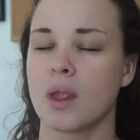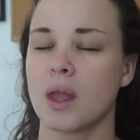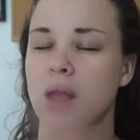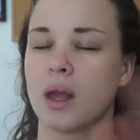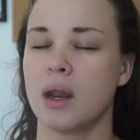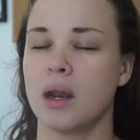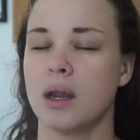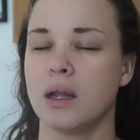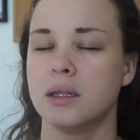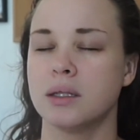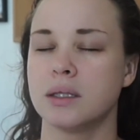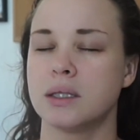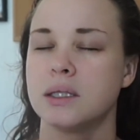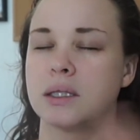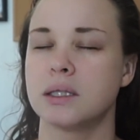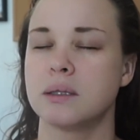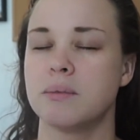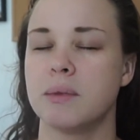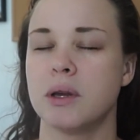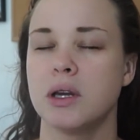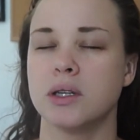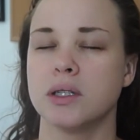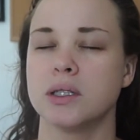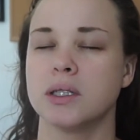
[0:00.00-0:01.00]
And it
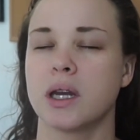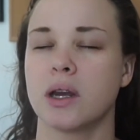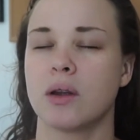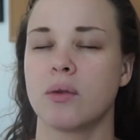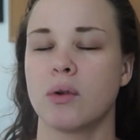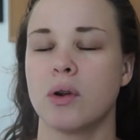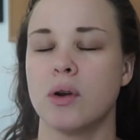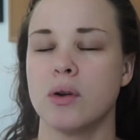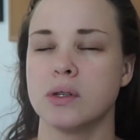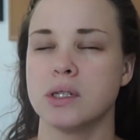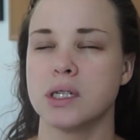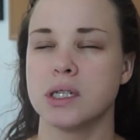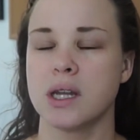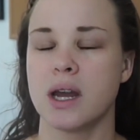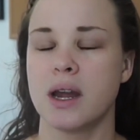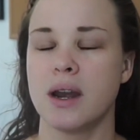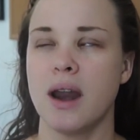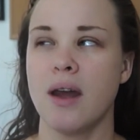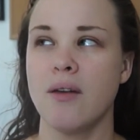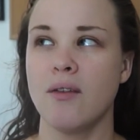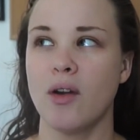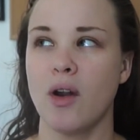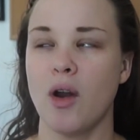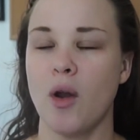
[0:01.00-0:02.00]
smells like roses. I
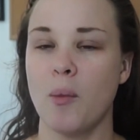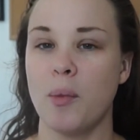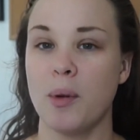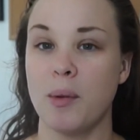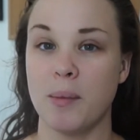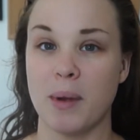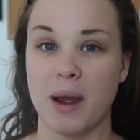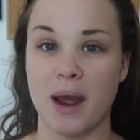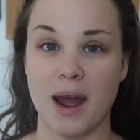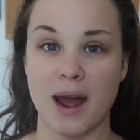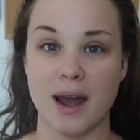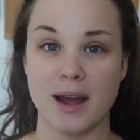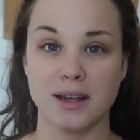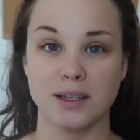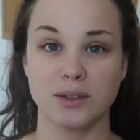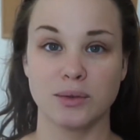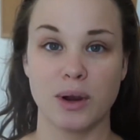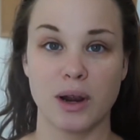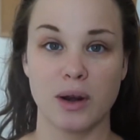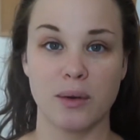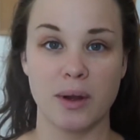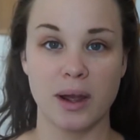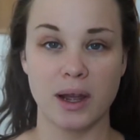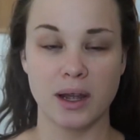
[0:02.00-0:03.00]
never open my eyes
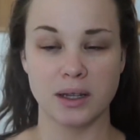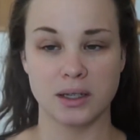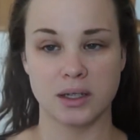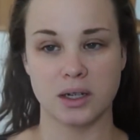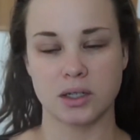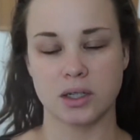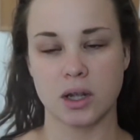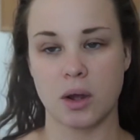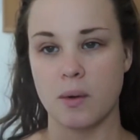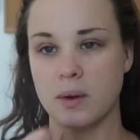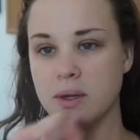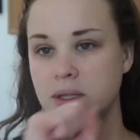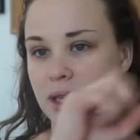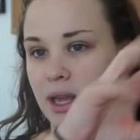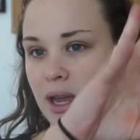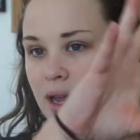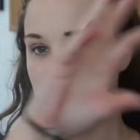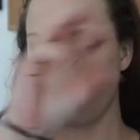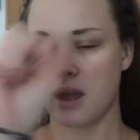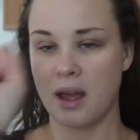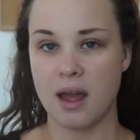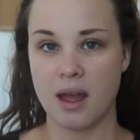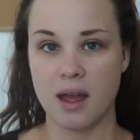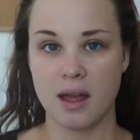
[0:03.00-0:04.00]
right away because there's always
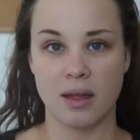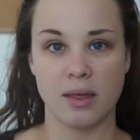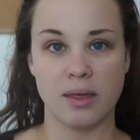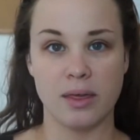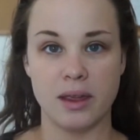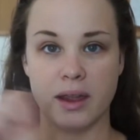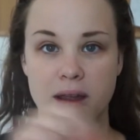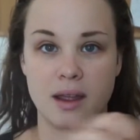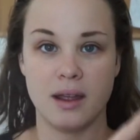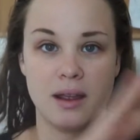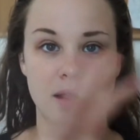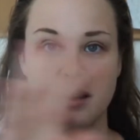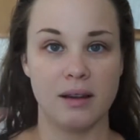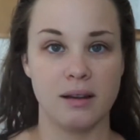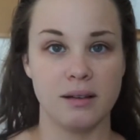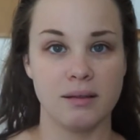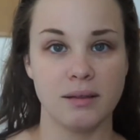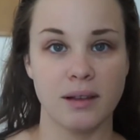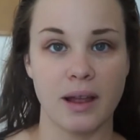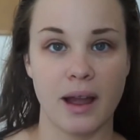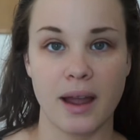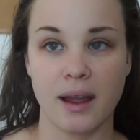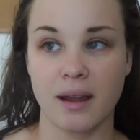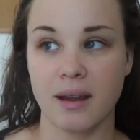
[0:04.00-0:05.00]
like the
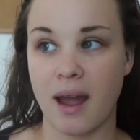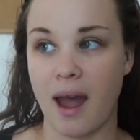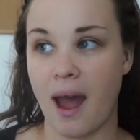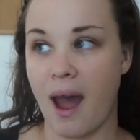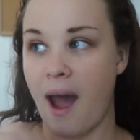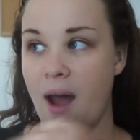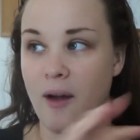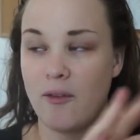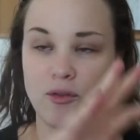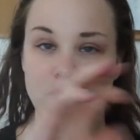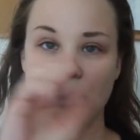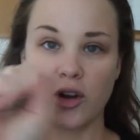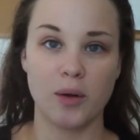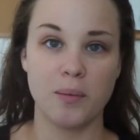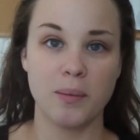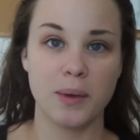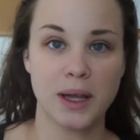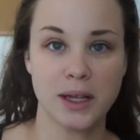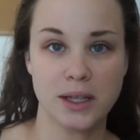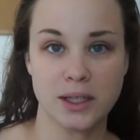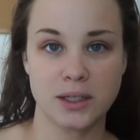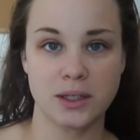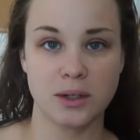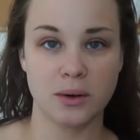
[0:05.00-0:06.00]
after
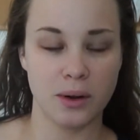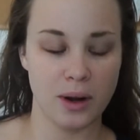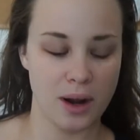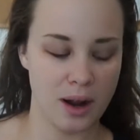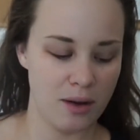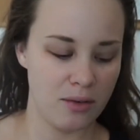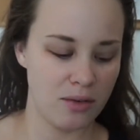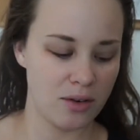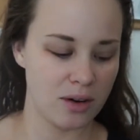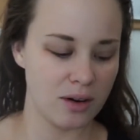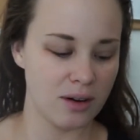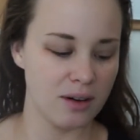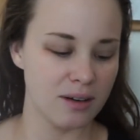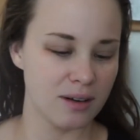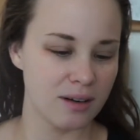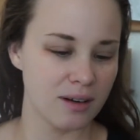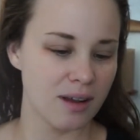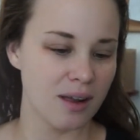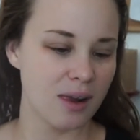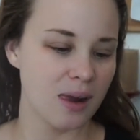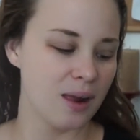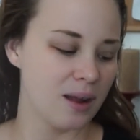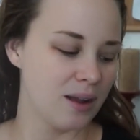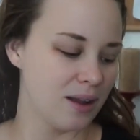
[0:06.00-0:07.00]
mist or
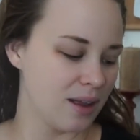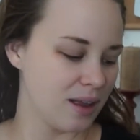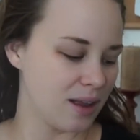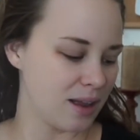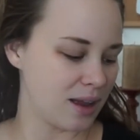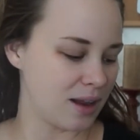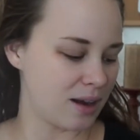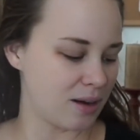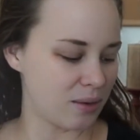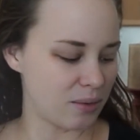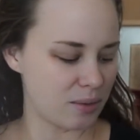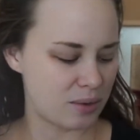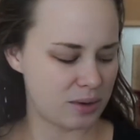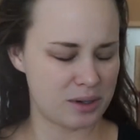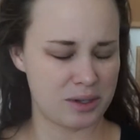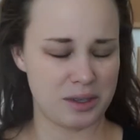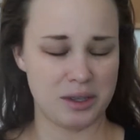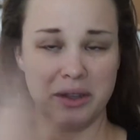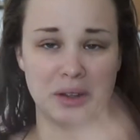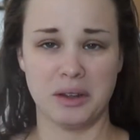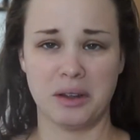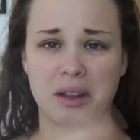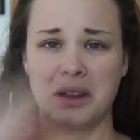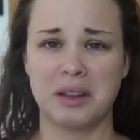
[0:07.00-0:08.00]
whatever. I don't,
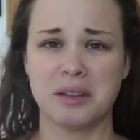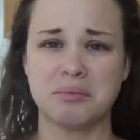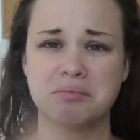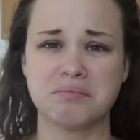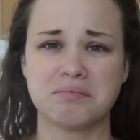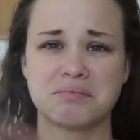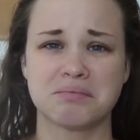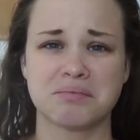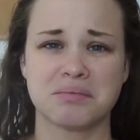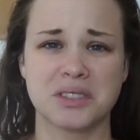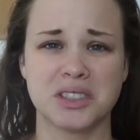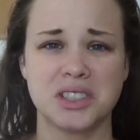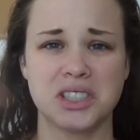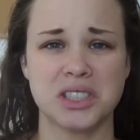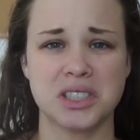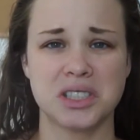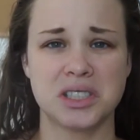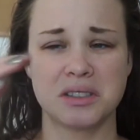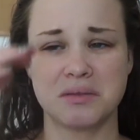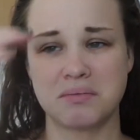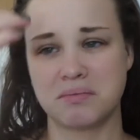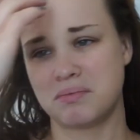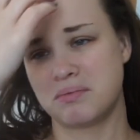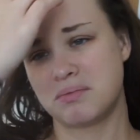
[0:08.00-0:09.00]

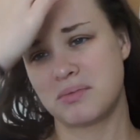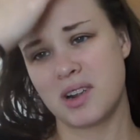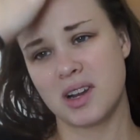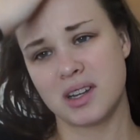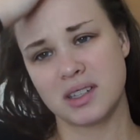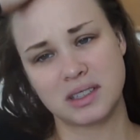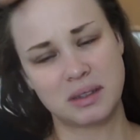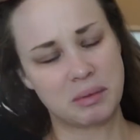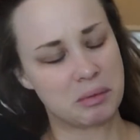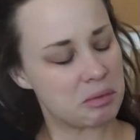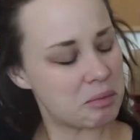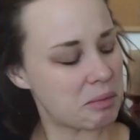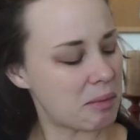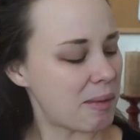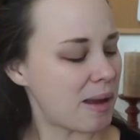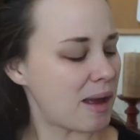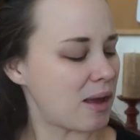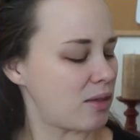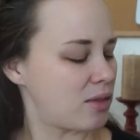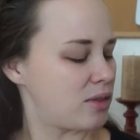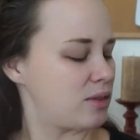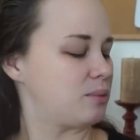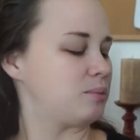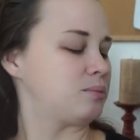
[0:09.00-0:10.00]
just got some in my
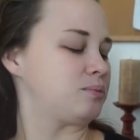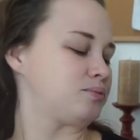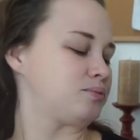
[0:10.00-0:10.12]
mouth.